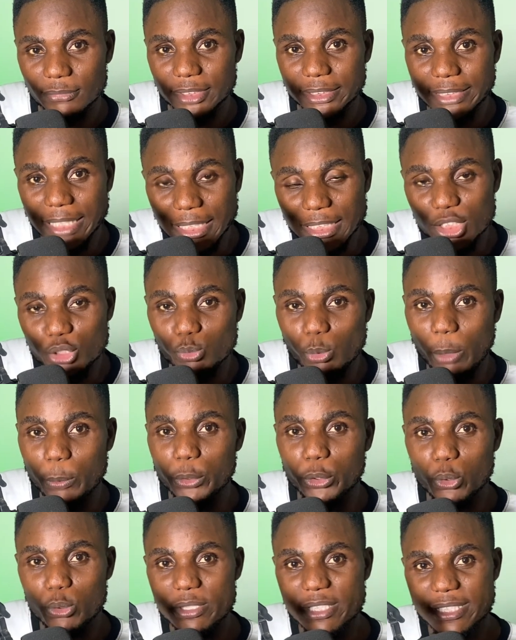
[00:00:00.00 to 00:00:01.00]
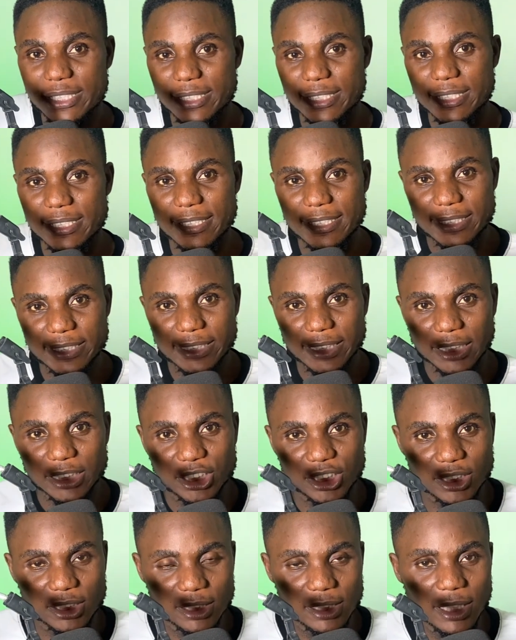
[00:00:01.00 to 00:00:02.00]
That is why we don't see
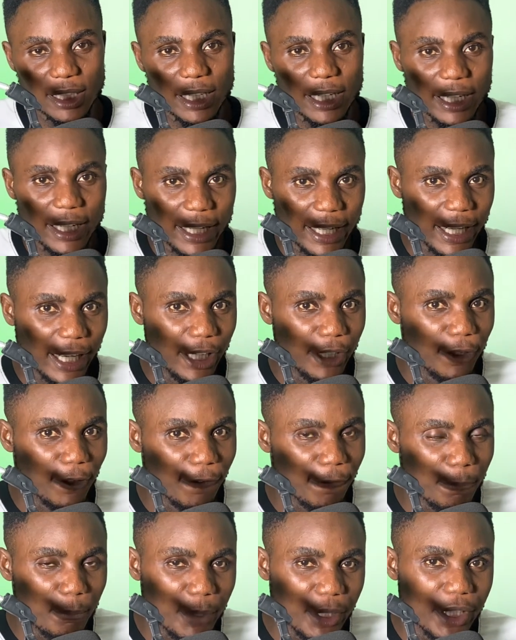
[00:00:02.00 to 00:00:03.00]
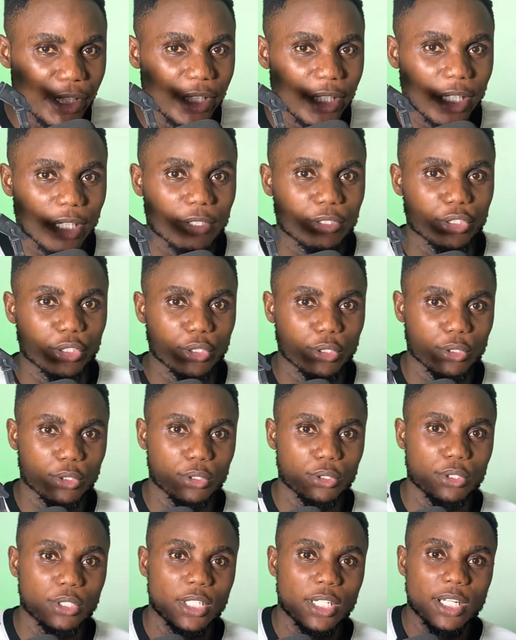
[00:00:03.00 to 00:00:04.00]
such kind of
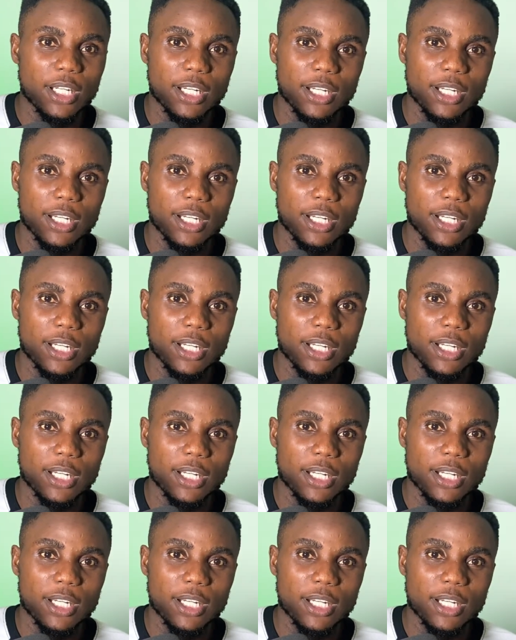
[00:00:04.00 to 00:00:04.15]
mineral